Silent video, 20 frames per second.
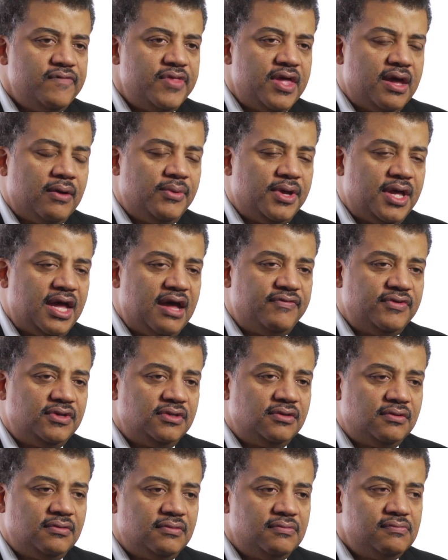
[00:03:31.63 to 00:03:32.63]
that we
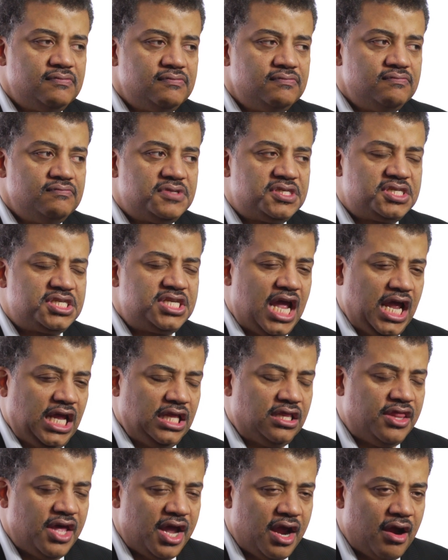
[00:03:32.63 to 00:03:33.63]
haven't
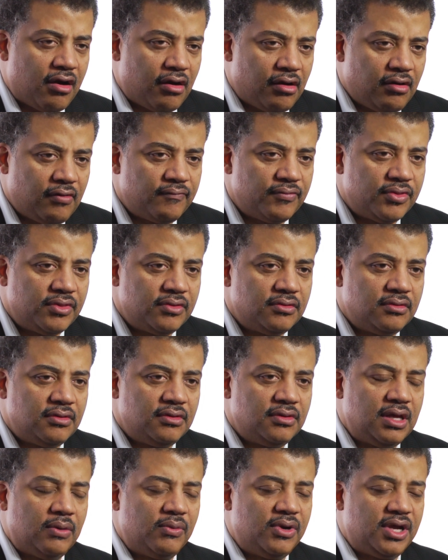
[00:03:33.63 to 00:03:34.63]
stayed there,
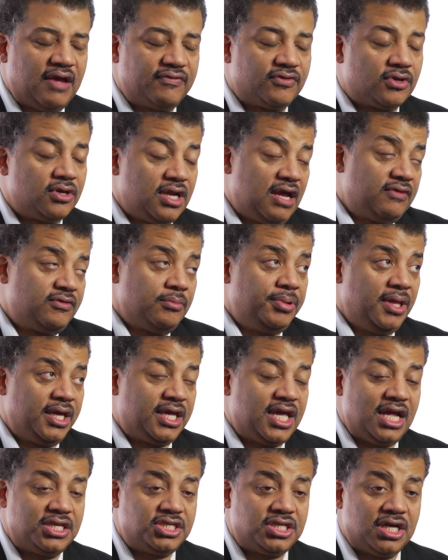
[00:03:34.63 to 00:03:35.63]
that we're going to have to
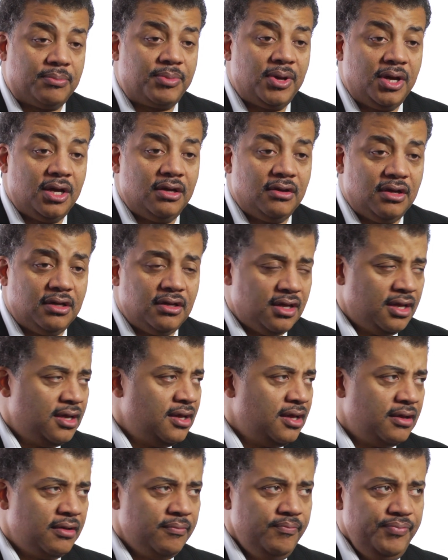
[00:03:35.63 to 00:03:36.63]
play catch up
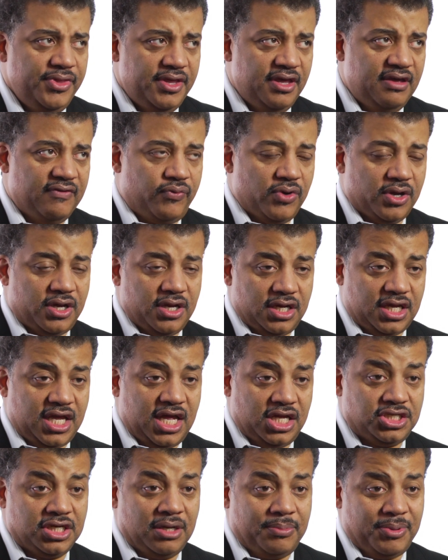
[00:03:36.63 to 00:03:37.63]
if we're going to
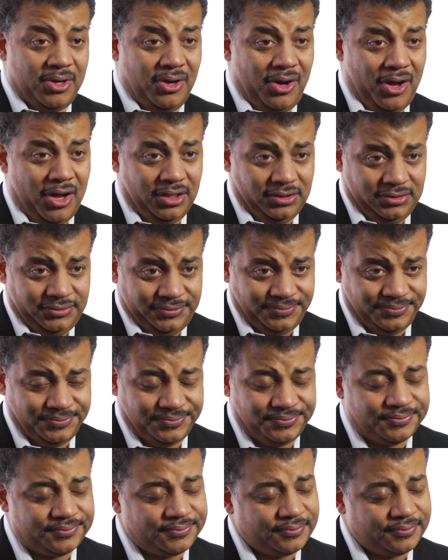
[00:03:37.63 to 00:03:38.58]
catch up at all.